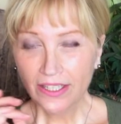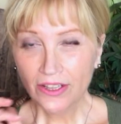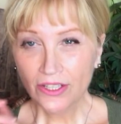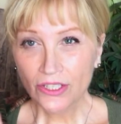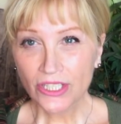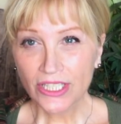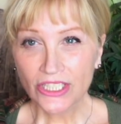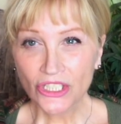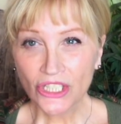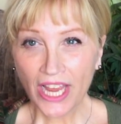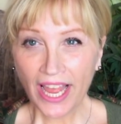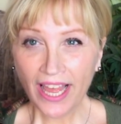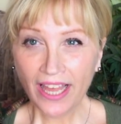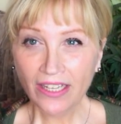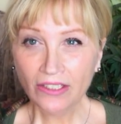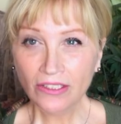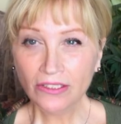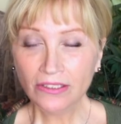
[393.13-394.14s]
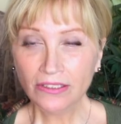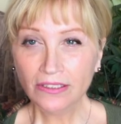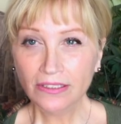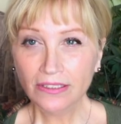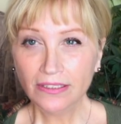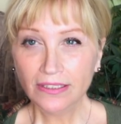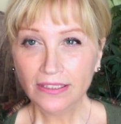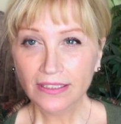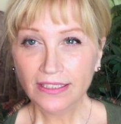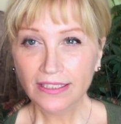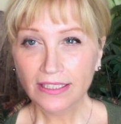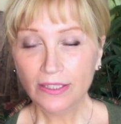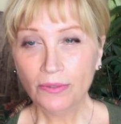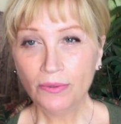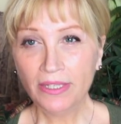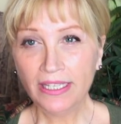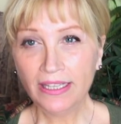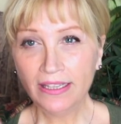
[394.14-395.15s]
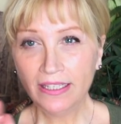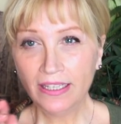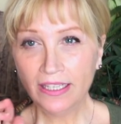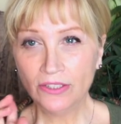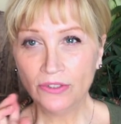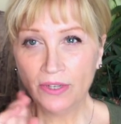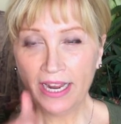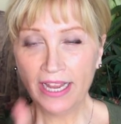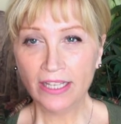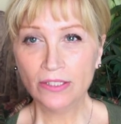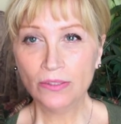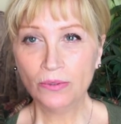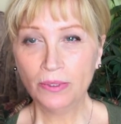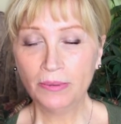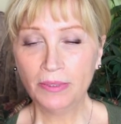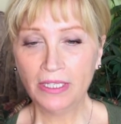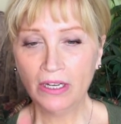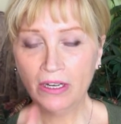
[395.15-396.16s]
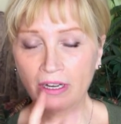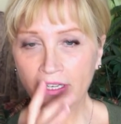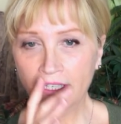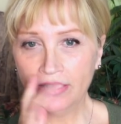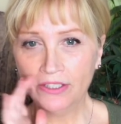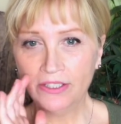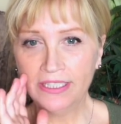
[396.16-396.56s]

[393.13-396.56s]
There's a channel with a trans woman on it.